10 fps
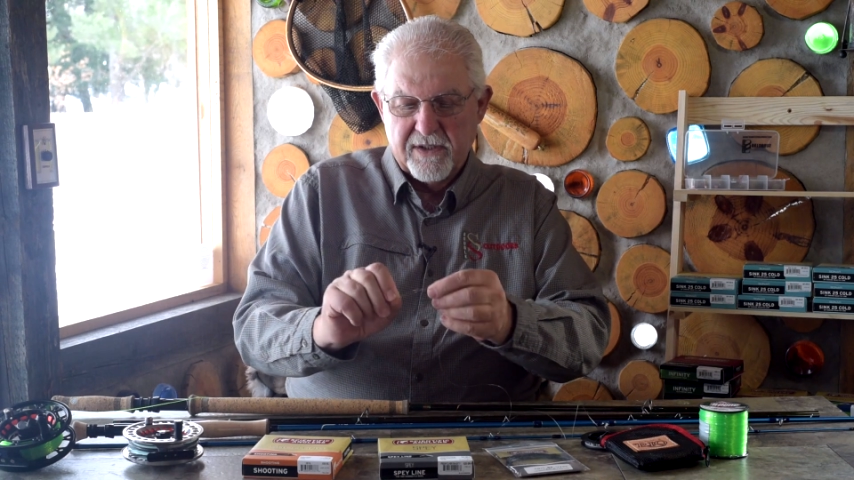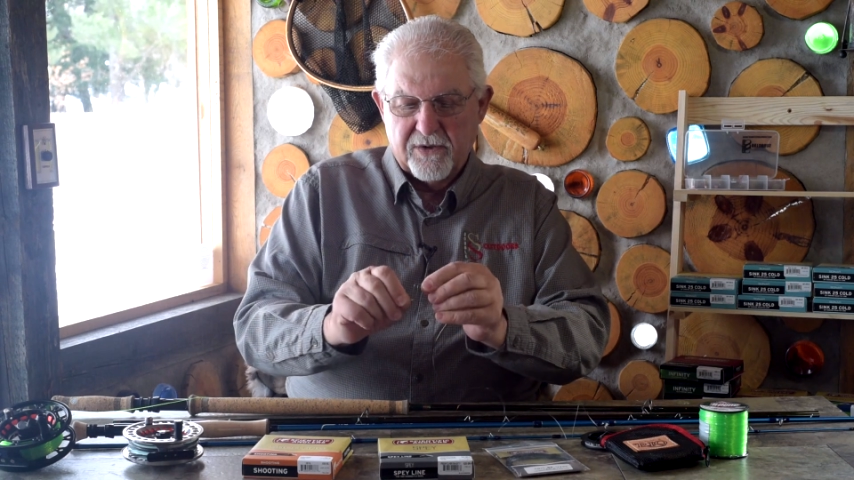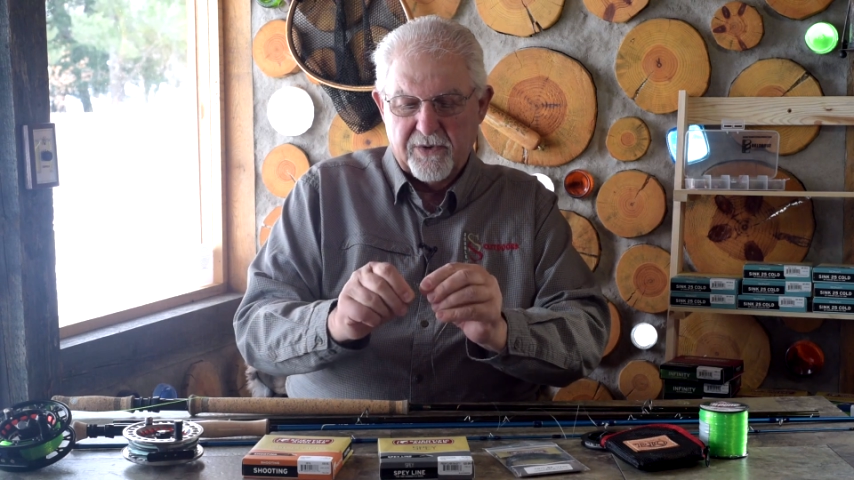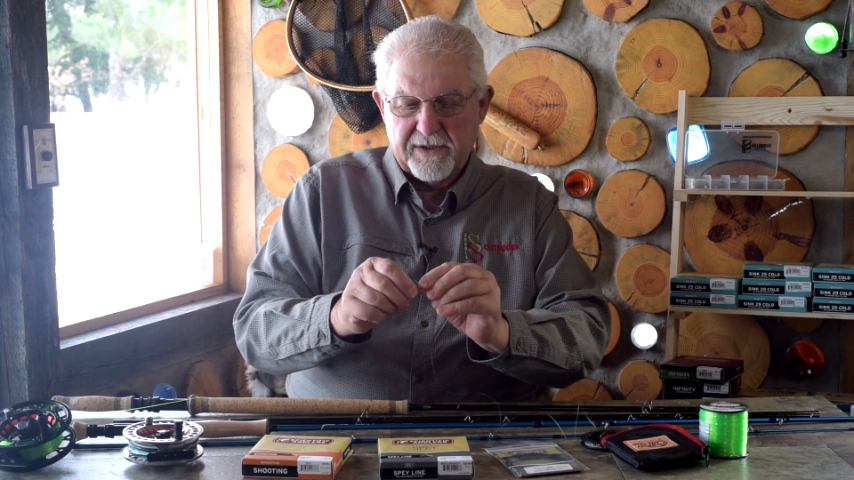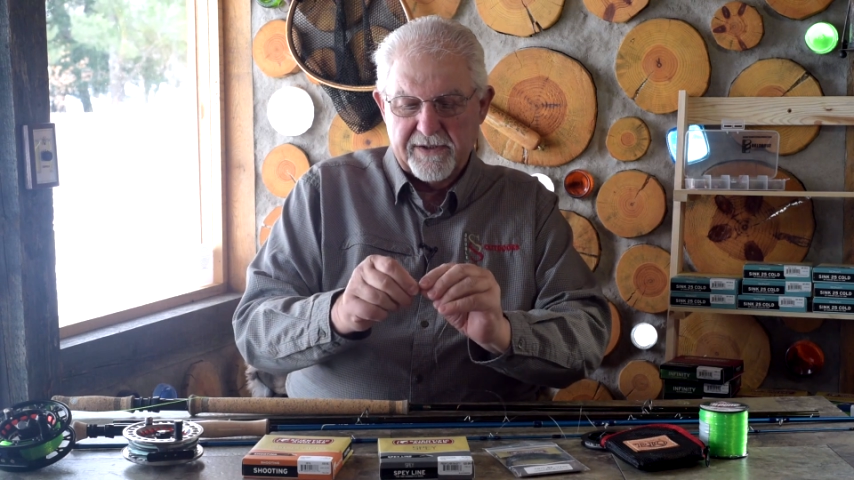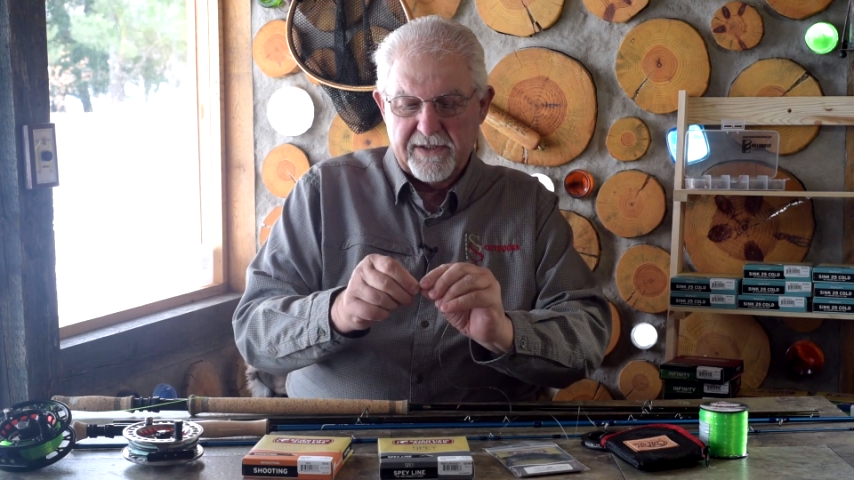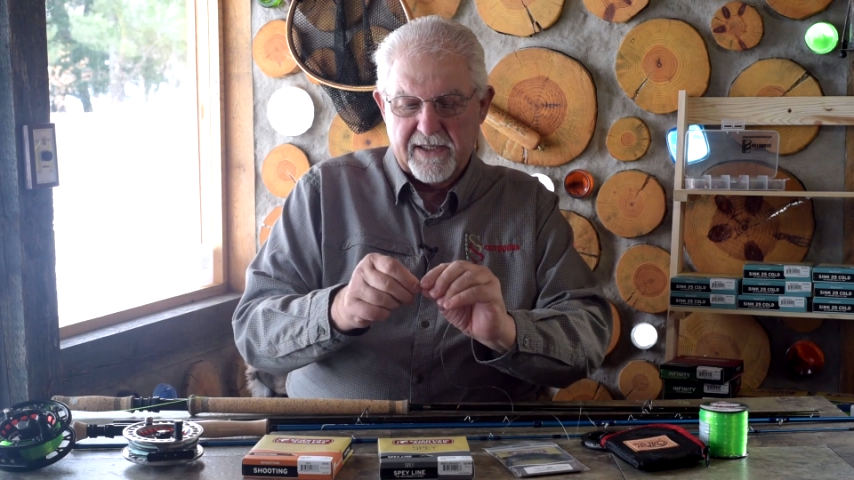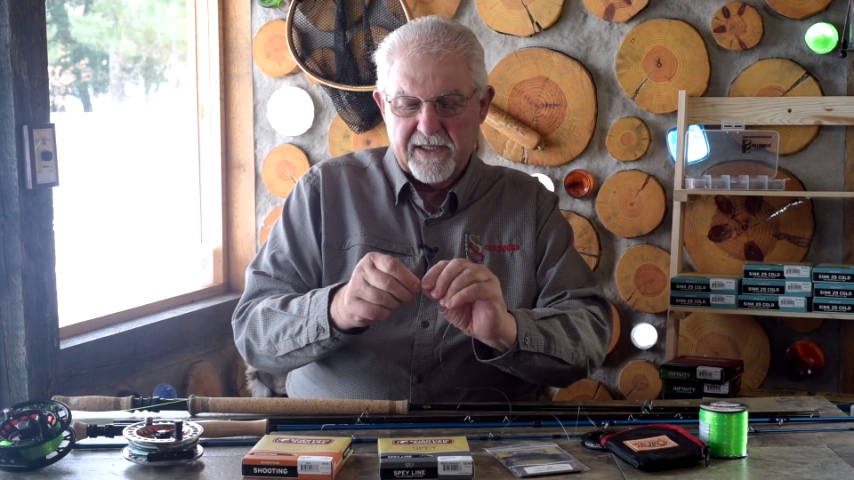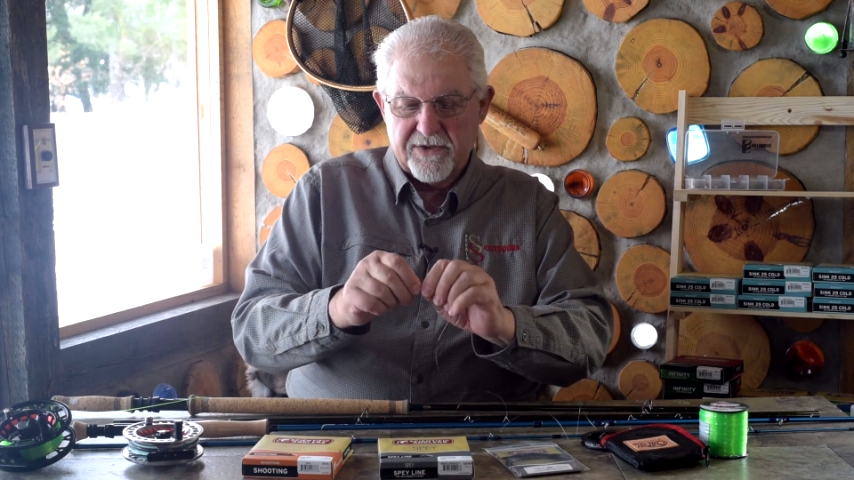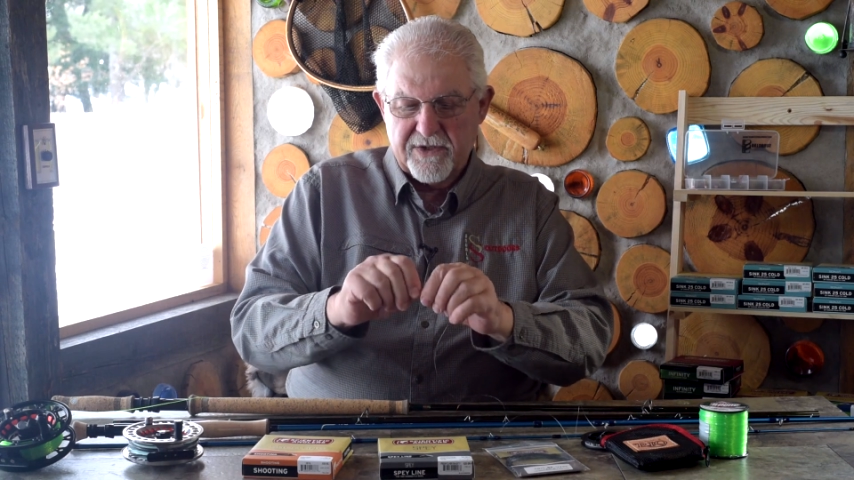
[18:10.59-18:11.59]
quickly tie a